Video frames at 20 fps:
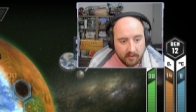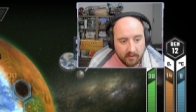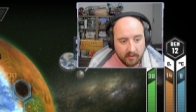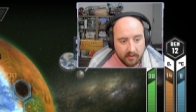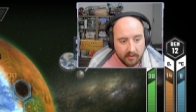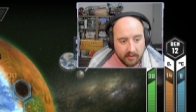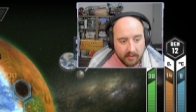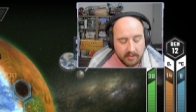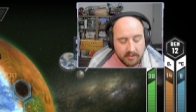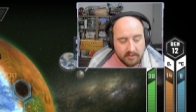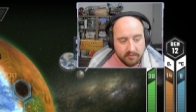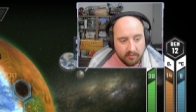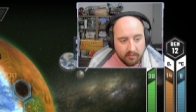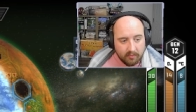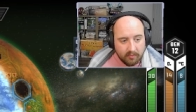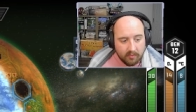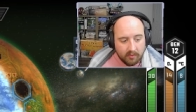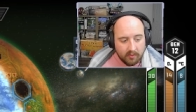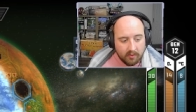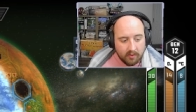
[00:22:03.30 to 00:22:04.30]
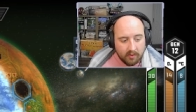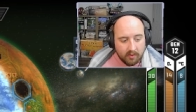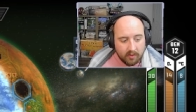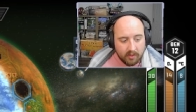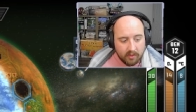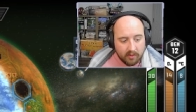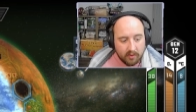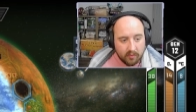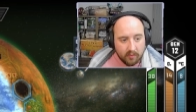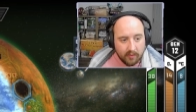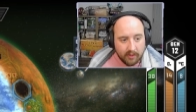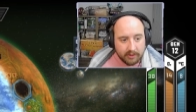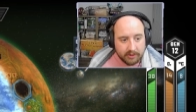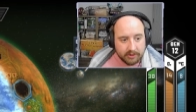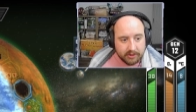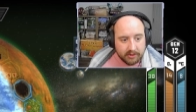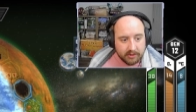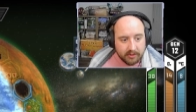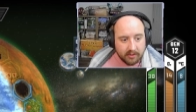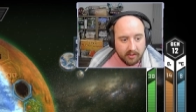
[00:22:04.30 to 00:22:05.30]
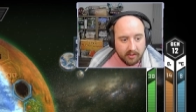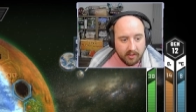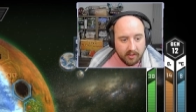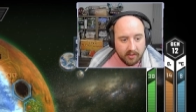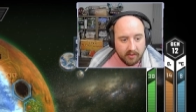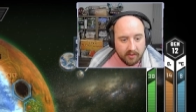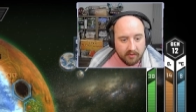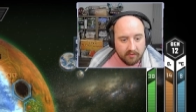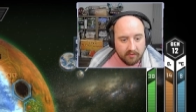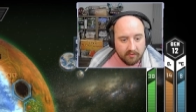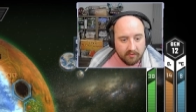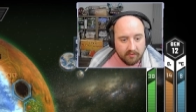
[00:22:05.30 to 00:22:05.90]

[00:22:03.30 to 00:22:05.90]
It's more a question of